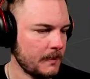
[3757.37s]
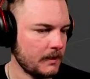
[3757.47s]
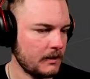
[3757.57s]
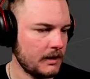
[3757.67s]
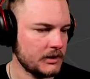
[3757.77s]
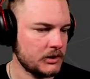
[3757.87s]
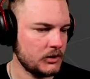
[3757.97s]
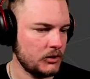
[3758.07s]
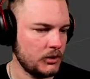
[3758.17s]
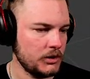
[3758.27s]
That
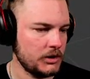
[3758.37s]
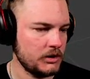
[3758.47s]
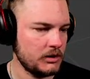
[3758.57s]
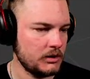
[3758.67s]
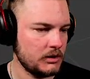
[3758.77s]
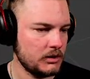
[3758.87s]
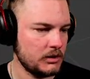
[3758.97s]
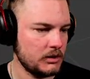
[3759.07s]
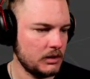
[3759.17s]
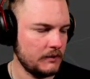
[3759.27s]
should, if
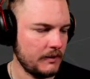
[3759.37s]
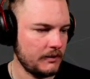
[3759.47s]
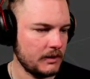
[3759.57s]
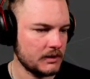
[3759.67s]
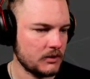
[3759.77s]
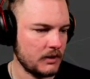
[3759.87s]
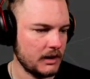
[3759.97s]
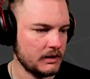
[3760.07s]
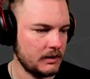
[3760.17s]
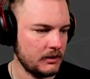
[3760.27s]
everything's correct,
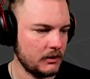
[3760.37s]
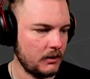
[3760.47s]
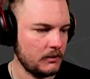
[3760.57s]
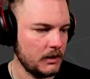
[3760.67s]
there you